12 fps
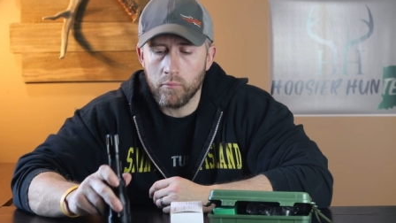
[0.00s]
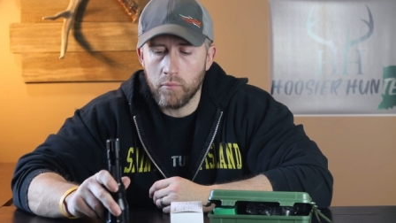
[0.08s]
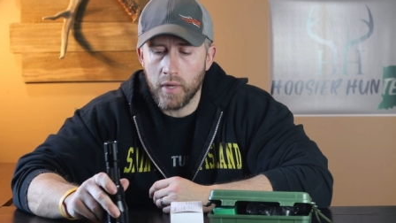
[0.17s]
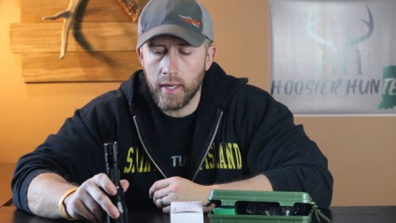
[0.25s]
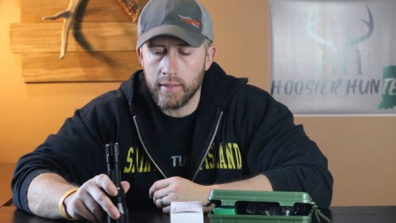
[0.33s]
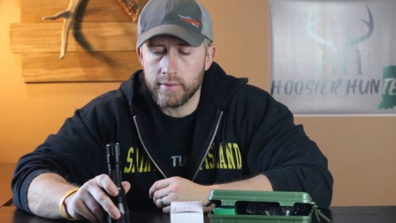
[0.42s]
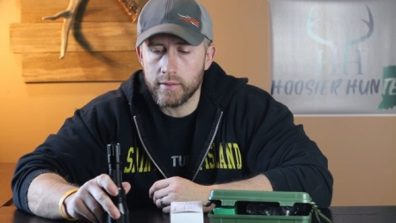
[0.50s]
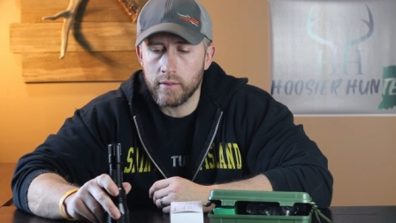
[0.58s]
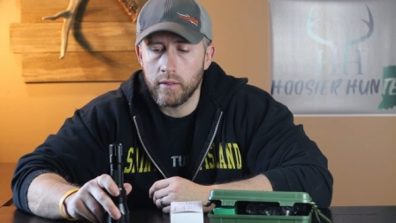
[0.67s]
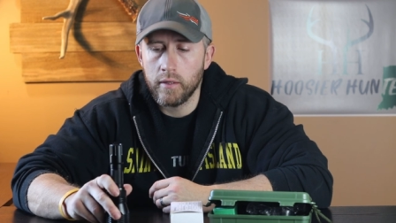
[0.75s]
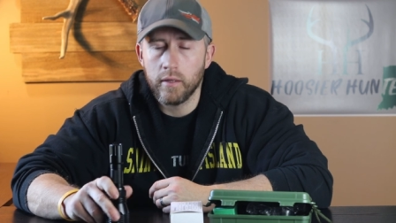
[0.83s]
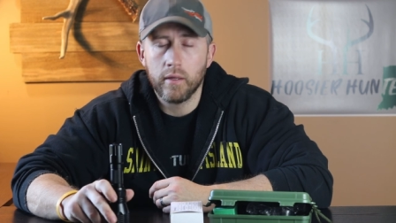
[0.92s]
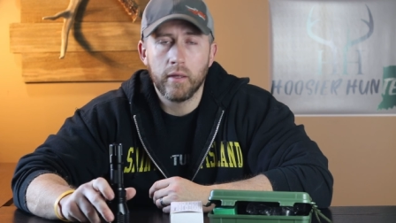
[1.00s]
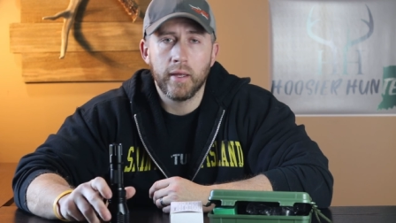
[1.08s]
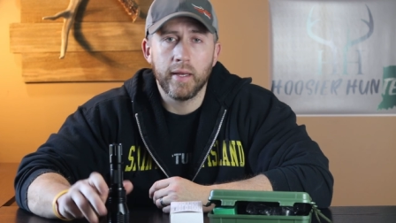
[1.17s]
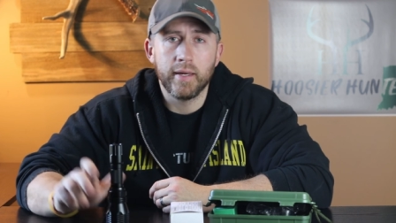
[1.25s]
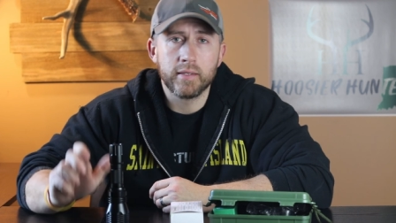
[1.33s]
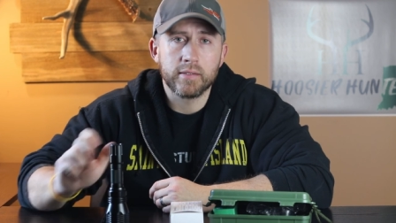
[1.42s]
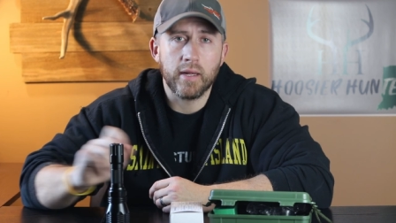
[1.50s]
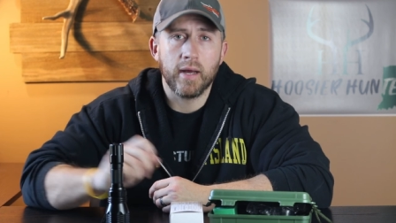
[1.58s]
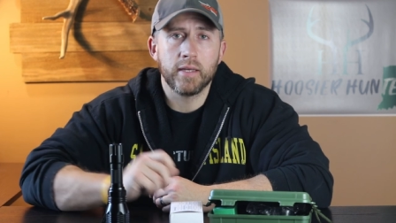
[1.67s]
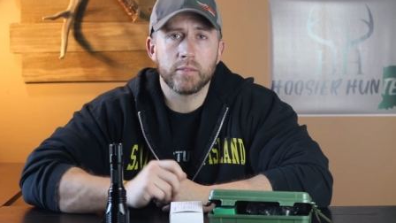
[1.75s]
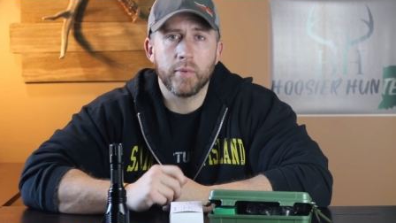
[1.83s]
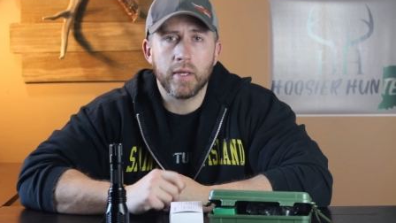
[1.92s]
But it is
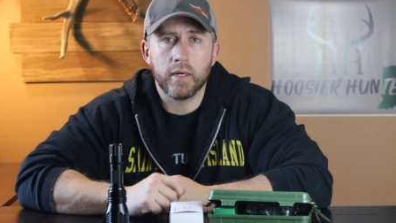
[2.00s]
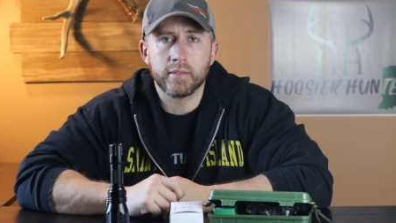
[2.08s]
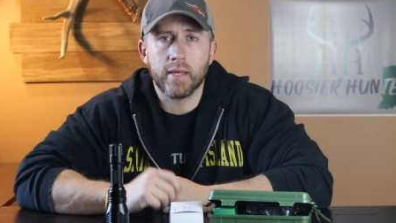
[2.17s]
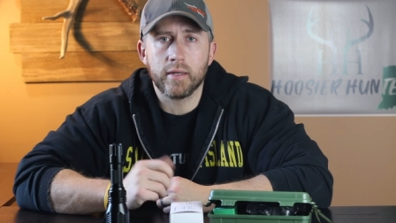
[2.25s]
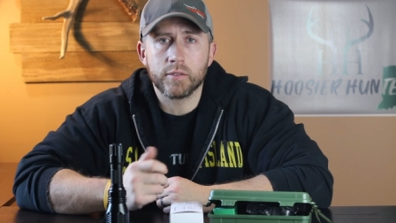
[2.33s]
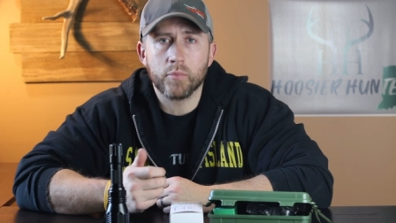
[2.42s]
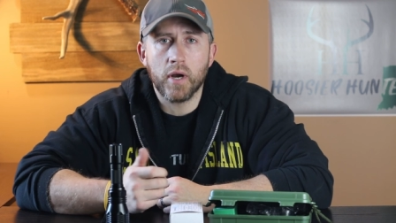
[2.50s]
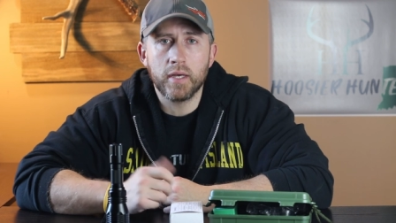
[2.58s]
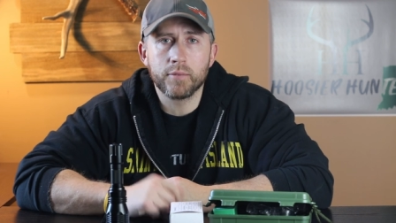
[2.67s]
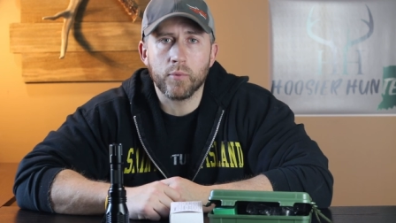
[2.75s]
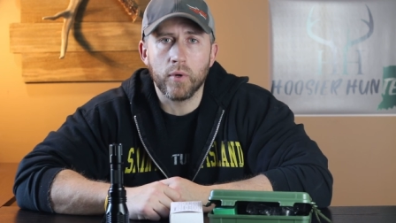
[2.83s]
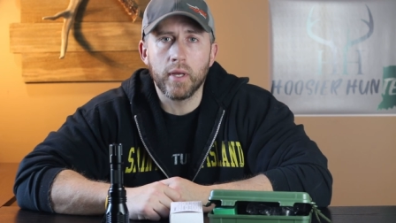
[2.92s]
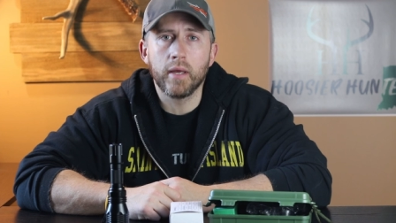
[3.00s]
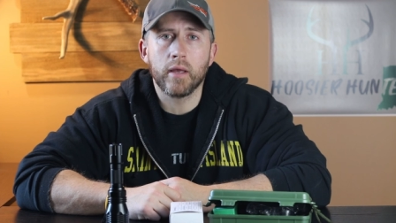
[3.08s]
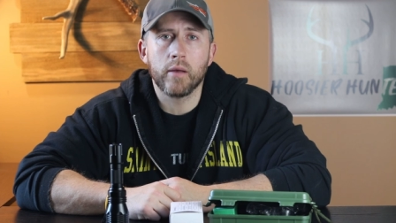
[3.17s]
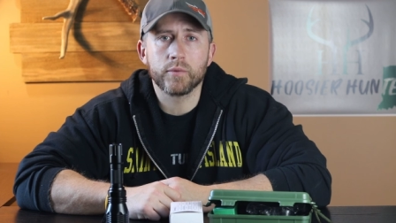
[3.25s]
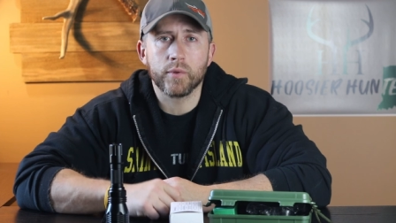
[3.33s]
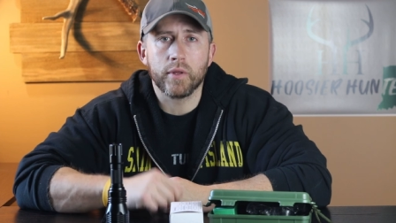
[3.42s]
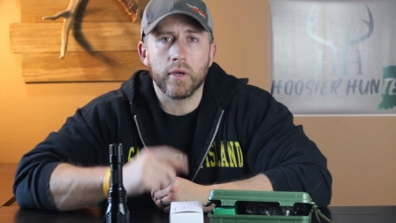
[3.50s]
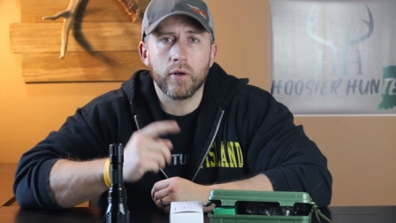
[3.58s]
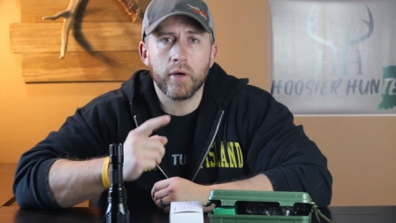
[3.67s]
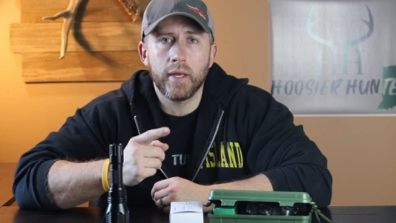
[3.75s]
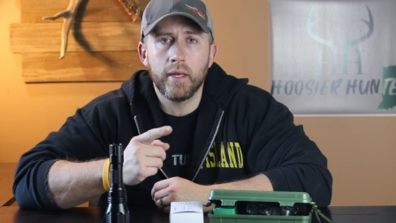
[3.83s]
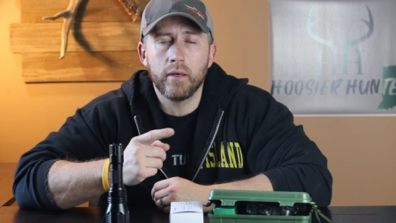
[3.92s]
nice because at its price point it comes with a
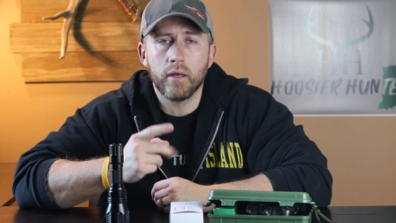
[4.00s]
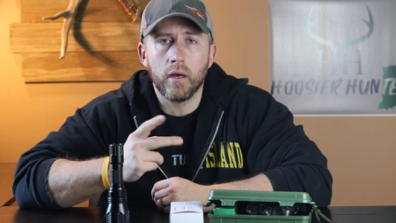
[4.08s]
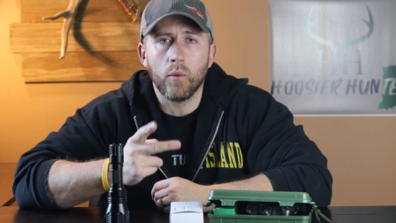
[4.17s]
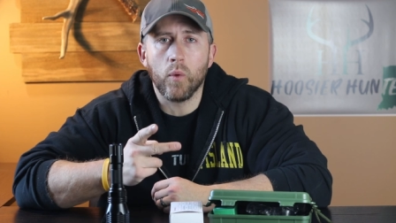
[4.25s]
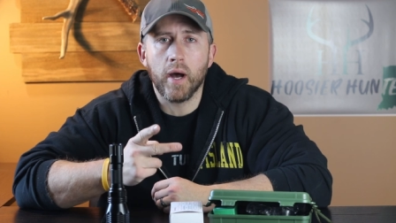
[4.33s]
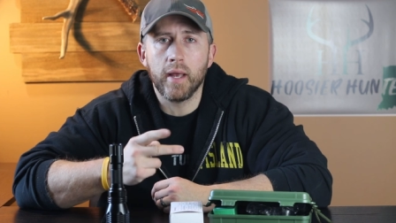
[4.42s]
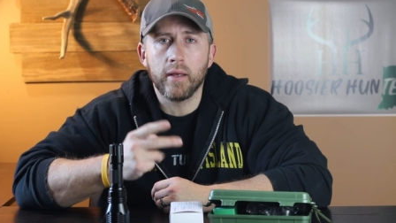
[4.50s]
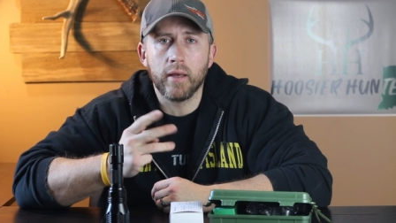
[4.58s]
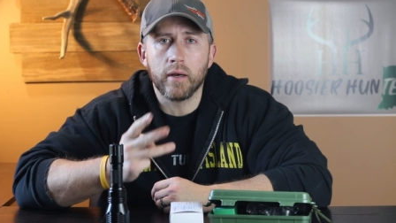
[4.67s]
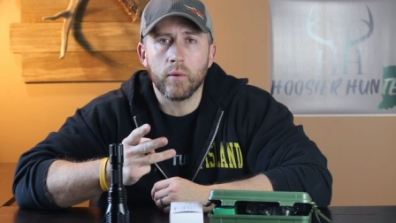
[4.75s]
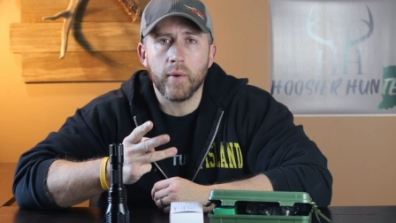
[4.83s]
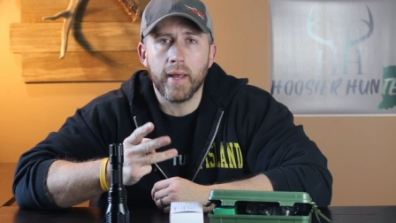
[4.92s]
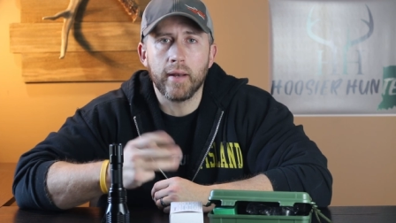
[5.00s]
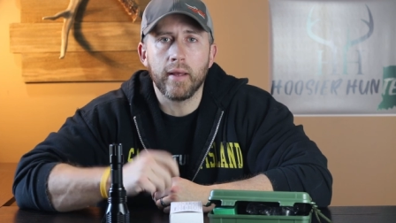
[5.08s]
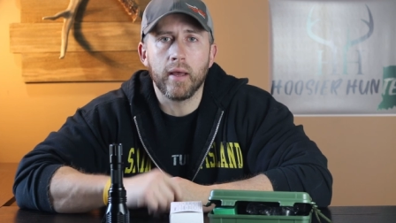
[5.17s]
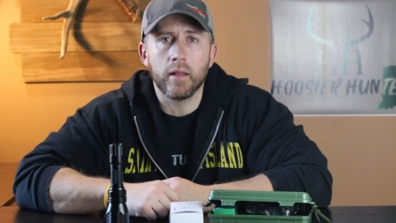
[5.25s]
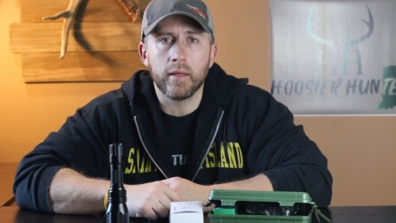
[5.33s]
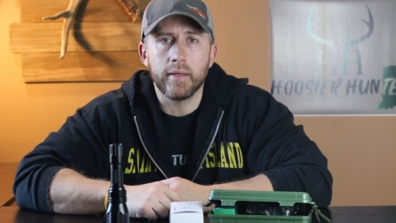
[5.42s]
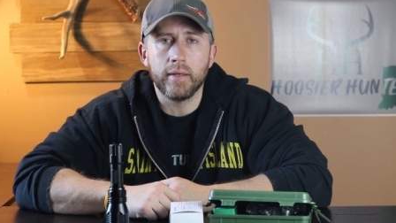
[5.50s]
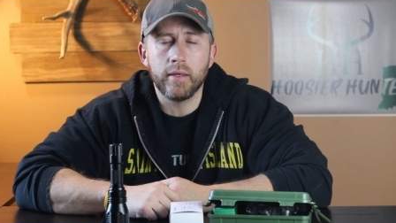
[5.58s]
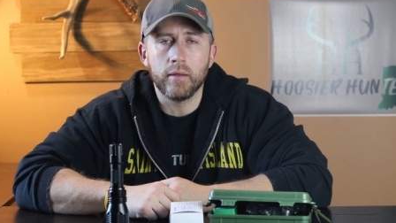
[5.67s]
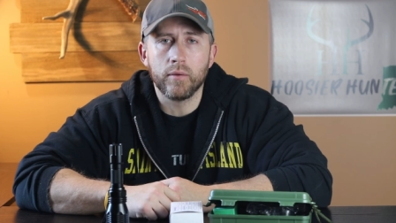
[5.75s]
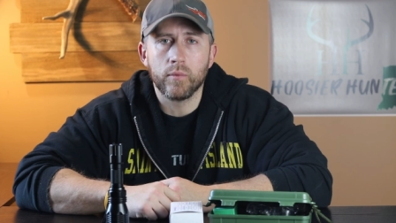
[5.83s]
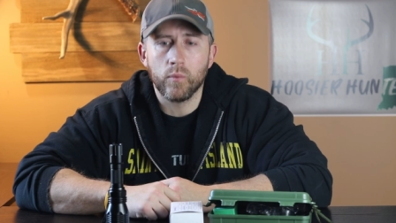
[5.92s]
green, a white, and a red
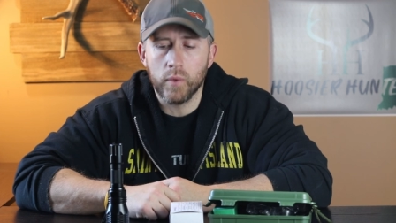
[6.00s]
LED,